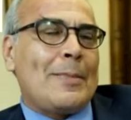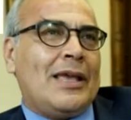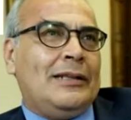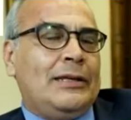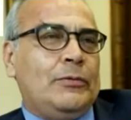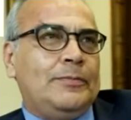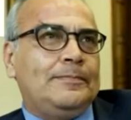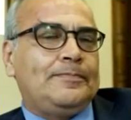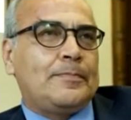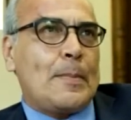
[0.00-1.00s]
I think
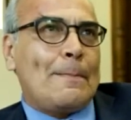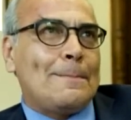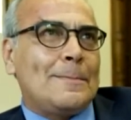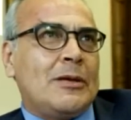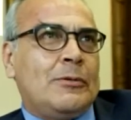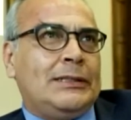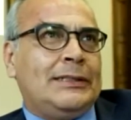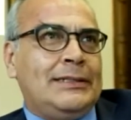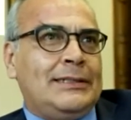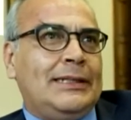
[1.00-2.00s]
what
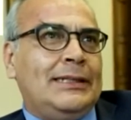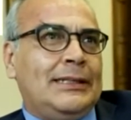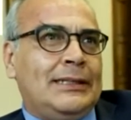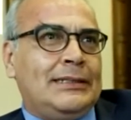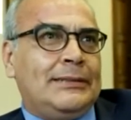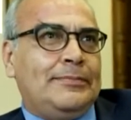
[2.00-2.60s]
is needed is